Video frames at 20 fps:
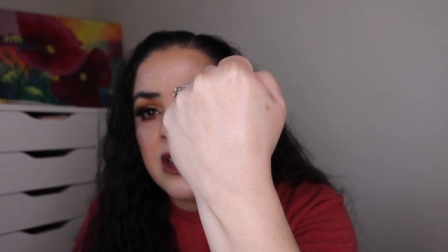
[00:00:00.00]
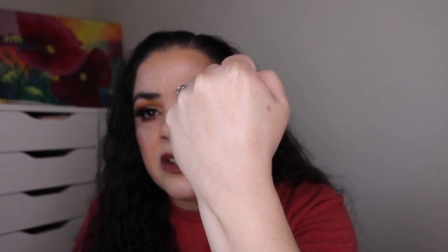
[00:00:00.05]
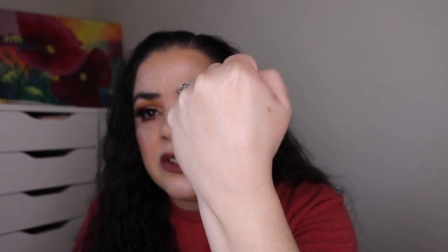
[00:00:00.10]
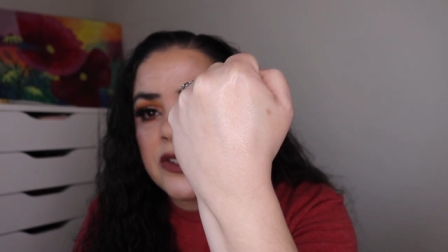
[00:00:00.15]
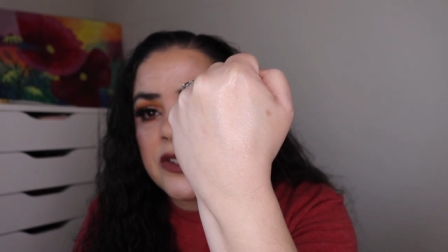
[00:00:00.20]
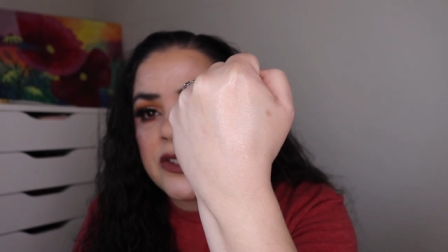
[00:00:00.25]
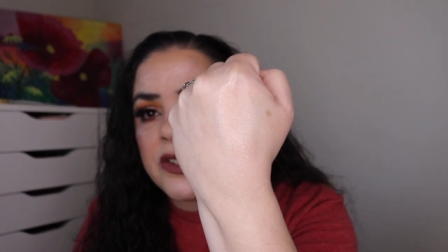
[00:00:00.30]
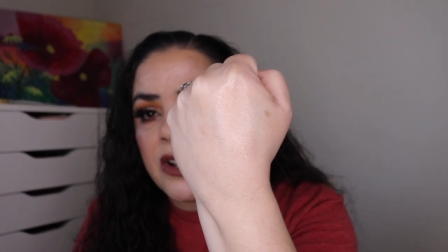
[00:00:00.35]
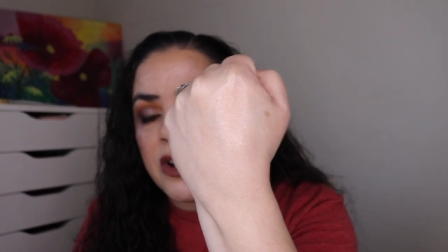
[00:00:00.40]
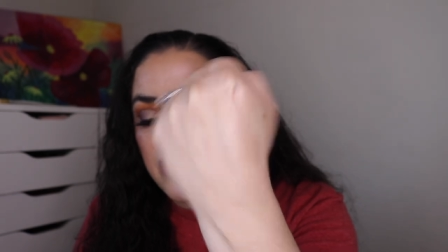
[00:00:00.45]

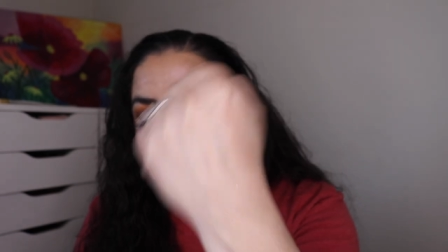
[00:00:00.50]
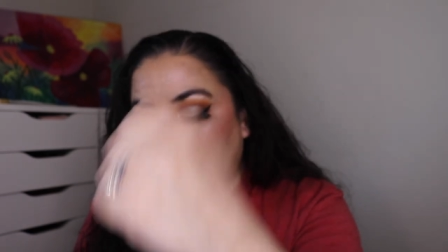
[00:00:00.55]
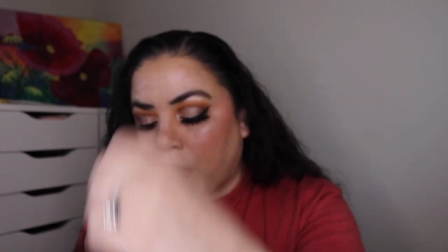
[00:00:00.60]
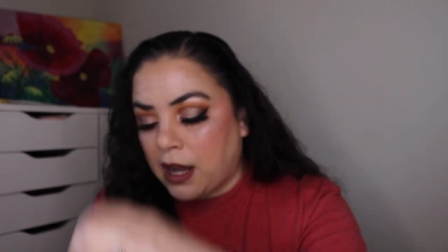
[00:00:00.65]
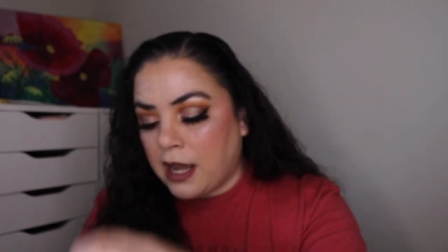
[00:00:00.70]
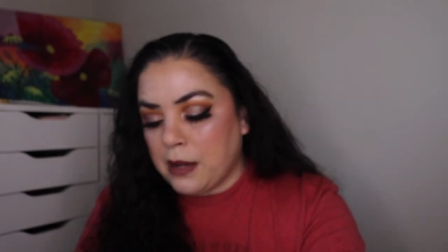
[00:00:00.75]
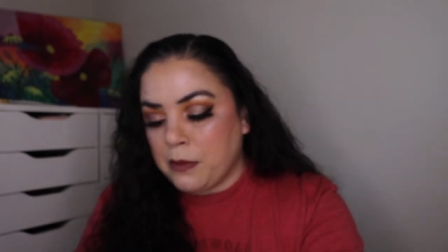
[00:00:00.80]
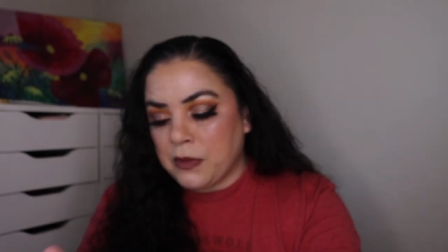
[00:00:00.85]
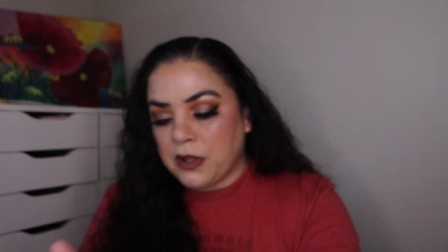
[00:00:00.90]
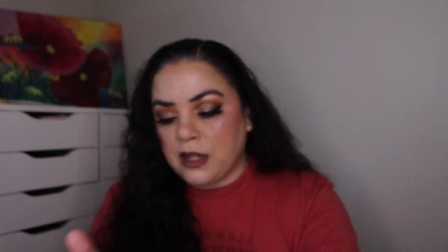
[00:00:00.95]
So
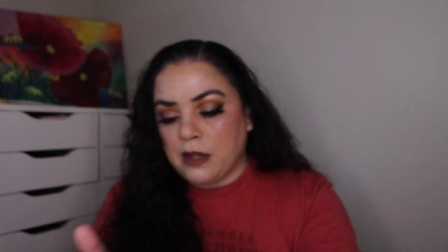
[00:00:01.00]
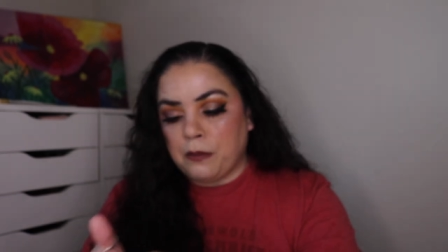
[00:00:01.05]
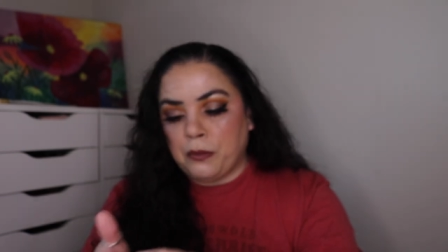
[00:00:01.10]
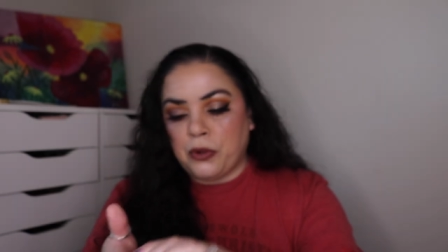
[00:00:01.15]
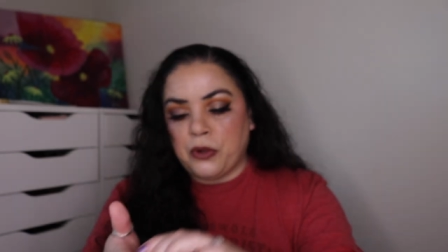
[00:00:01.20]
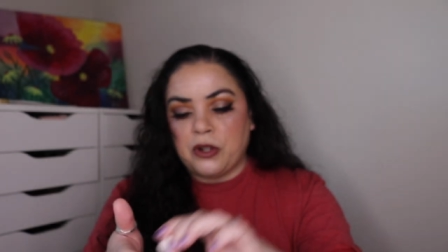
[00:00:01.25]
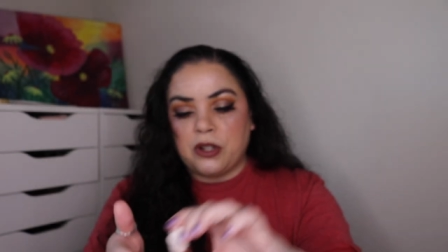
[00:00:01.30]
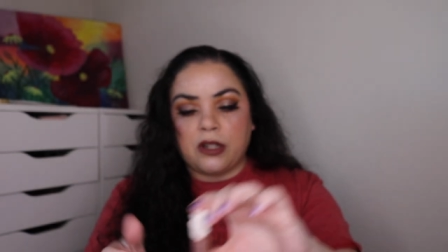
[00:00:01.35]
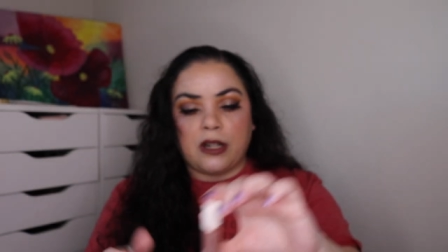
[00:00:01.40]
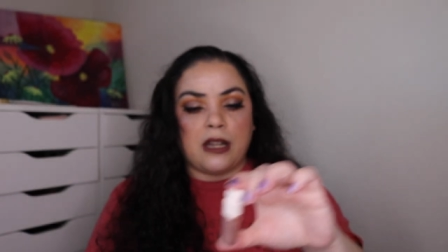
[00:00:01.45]
I'm going to
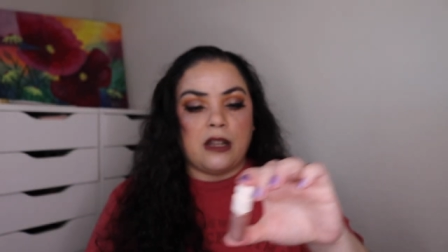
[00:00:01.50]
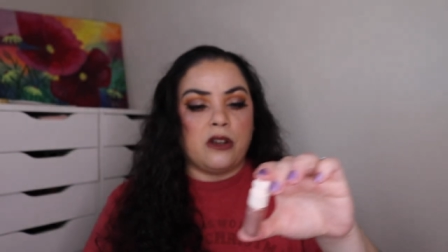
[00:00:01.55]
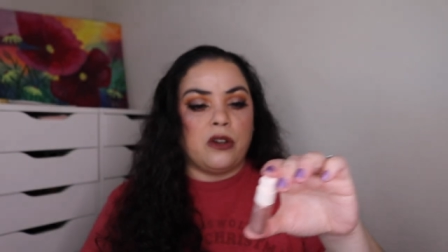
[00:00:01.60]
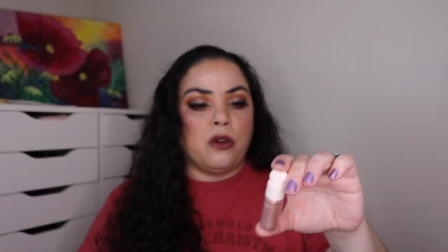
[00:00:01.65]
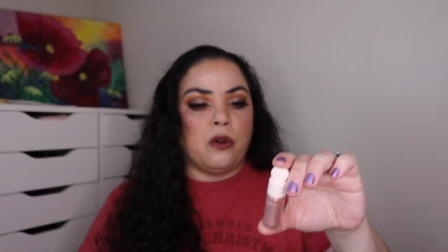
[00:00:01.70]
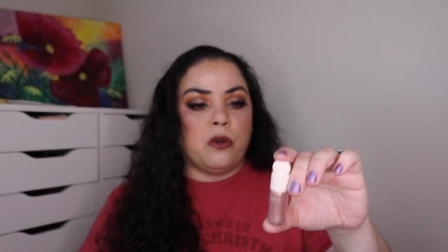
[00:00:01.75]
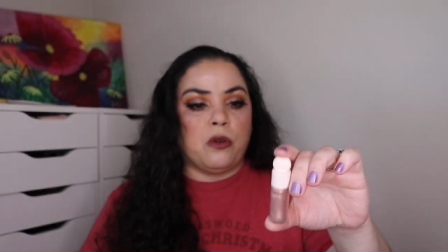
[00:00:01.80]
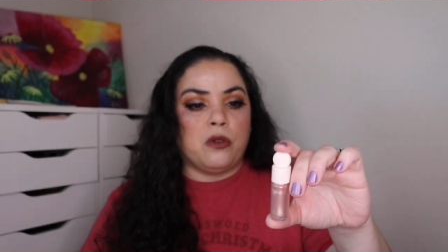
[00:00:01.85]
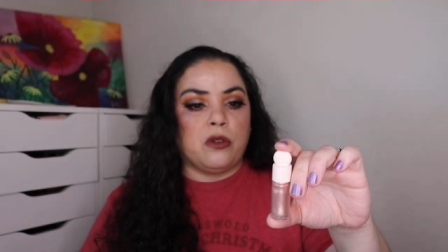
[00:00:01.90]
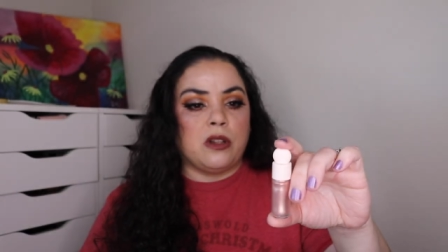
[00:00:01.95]
put a
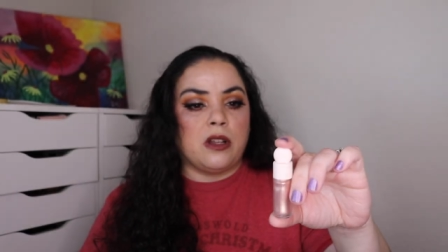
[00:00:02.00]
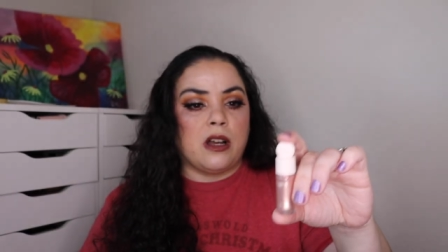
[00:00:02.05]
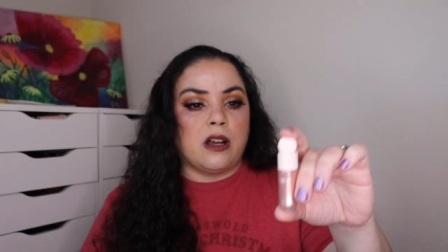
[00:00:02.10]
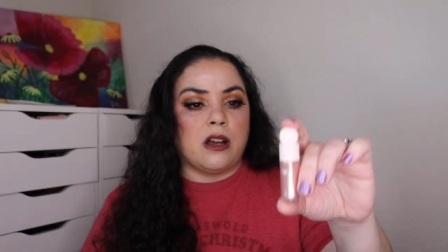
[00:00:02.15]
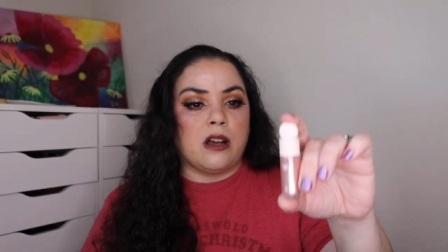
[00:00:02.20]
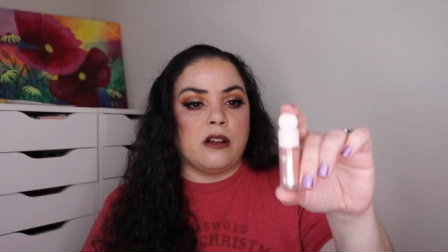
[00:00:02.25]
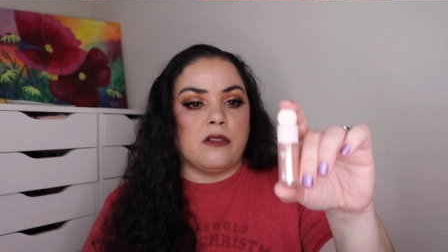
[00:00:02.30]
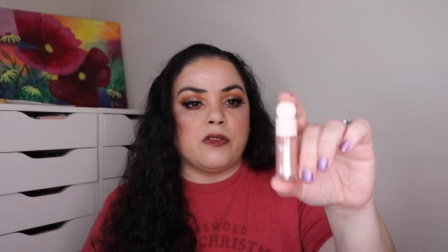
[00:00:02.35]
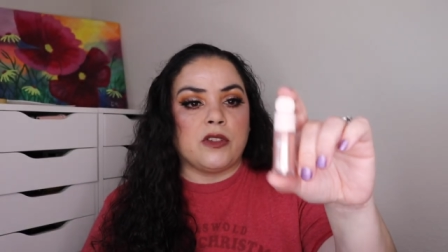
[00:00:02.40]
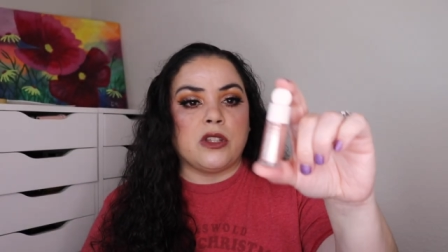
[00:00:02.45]
goal
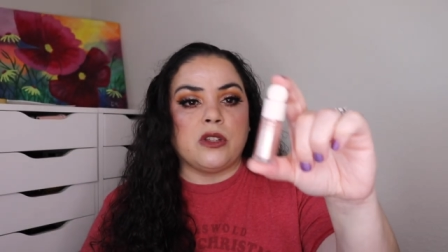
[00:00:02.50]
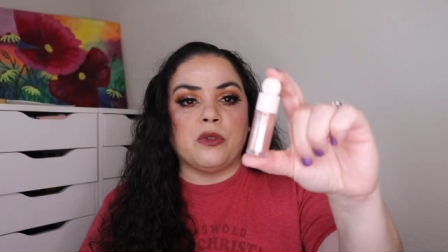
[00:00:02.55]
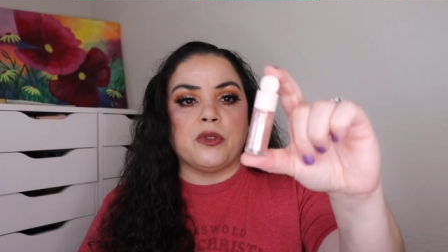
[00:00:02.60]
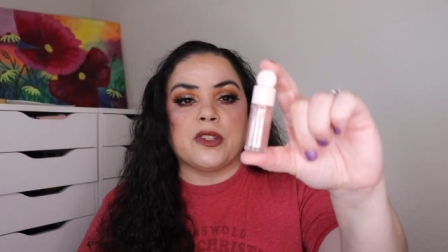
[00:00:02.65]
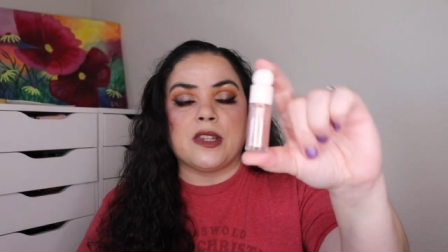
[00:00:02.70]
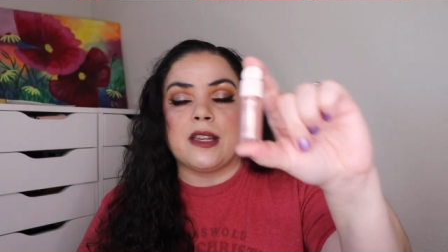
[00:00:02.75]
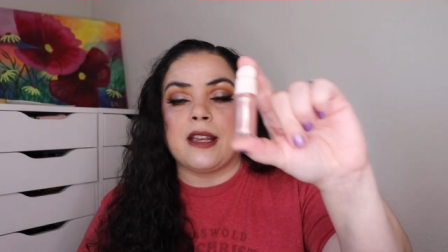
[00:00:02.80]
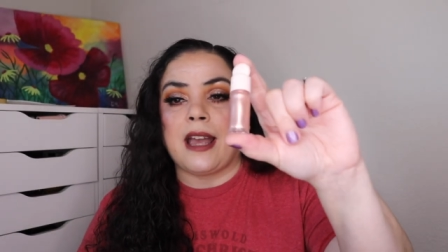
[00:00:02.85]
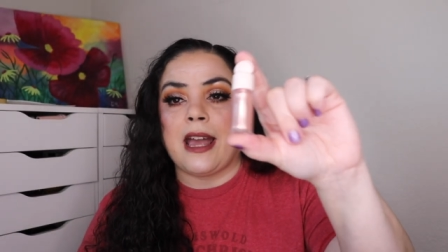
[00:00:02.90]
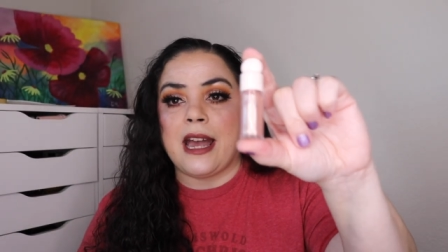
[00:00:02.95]
of
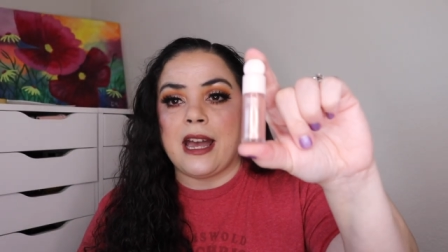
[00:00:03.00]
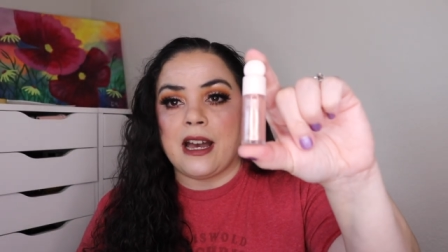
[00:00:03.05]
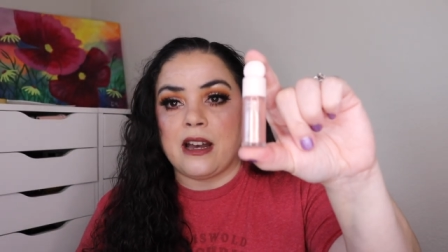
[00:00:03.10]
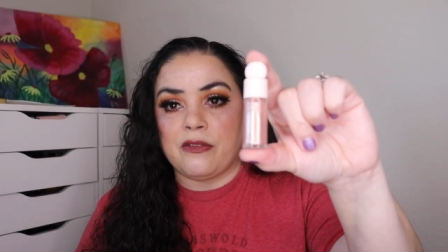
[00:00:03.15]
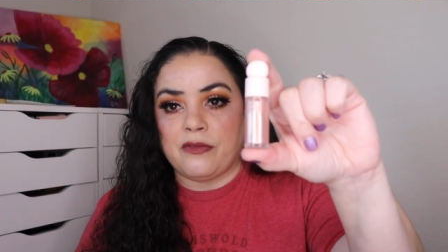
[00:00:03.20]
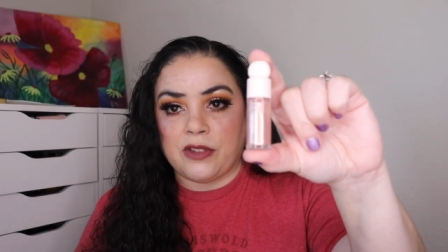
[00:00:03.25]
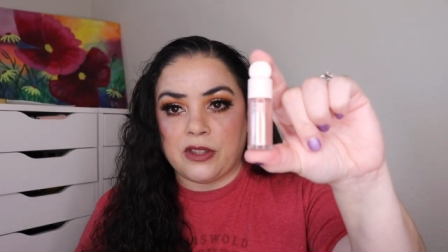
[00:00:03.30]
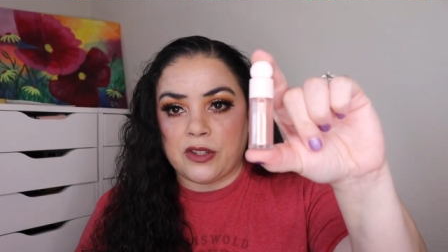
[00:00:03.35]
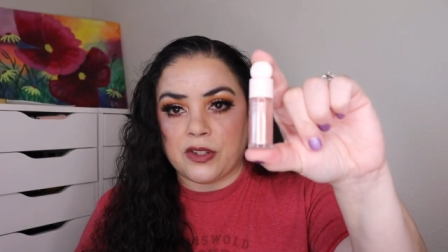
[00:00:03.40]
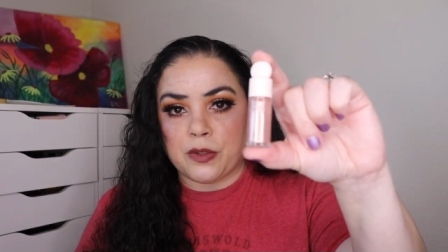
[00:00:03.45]
using
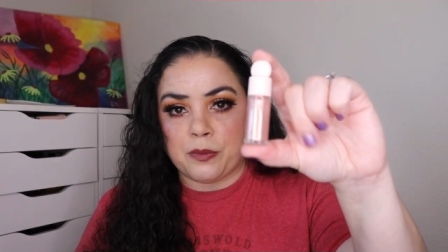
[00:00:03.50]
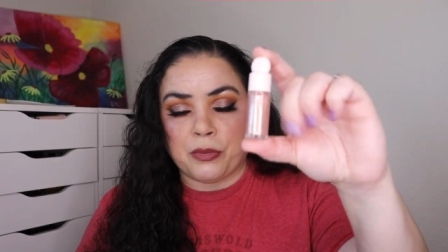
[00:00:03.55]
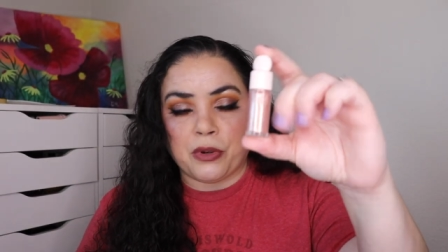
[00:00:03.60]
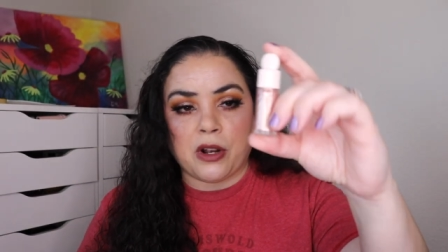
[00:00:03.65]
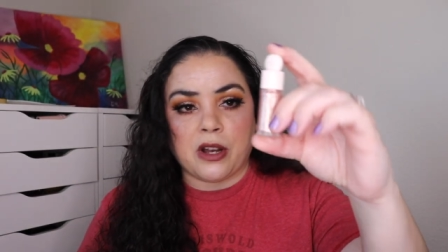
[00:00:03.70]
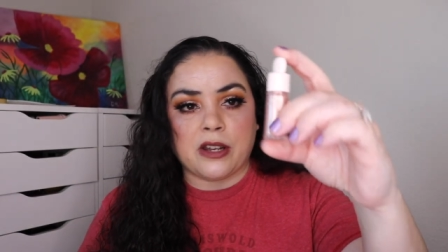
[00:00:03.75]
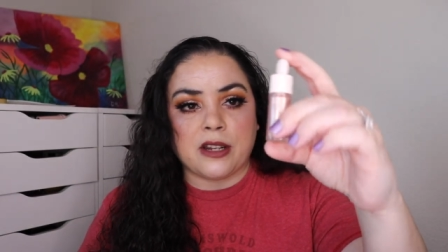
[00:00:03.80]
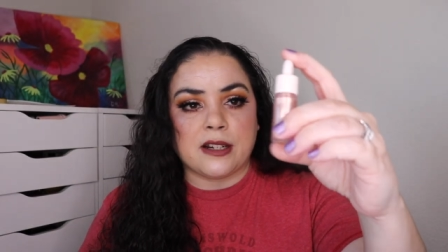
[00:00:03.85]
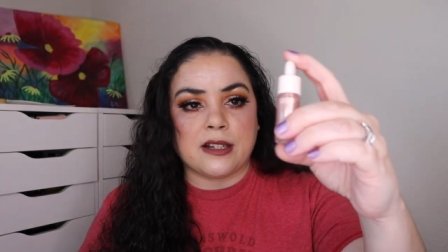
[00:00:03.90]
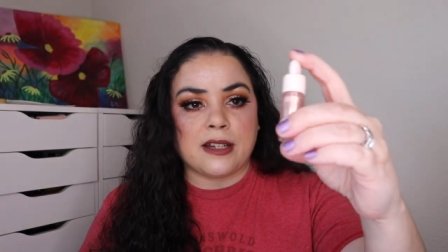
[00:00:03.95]
half of this
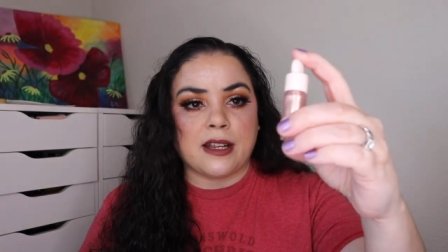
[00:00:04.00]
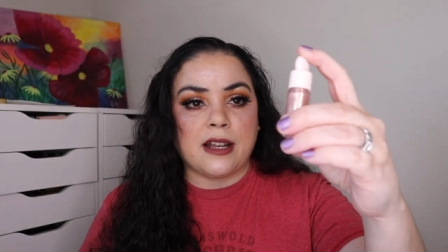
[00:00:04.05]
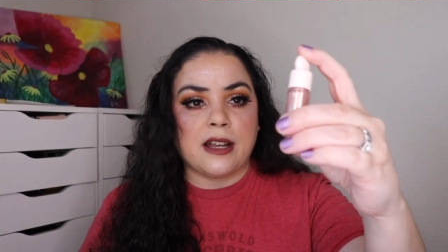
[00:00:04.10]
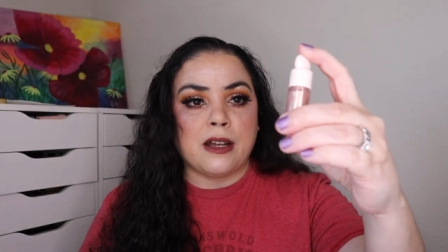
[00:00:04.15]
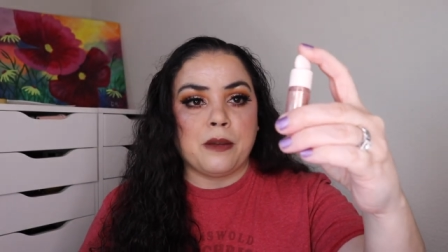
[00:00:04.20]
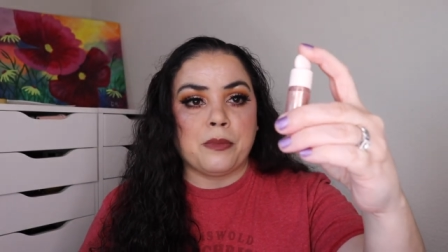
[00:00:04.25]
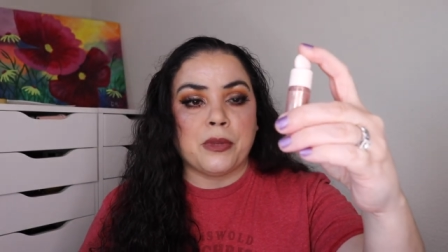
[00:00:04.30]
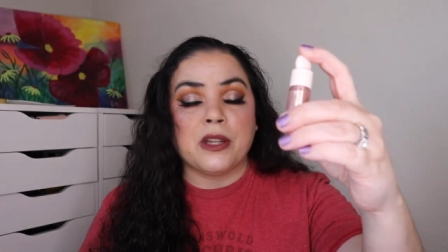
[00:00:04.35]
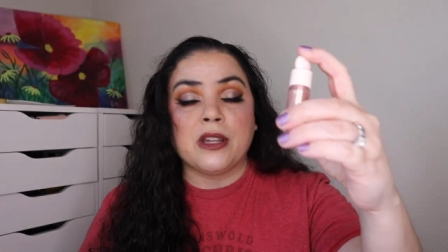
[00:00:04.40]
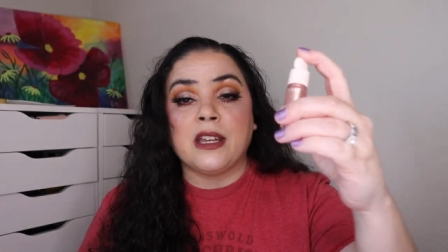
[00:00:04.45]
product
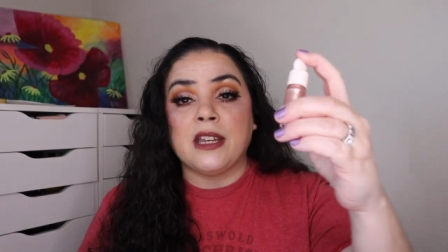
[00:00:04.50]
up.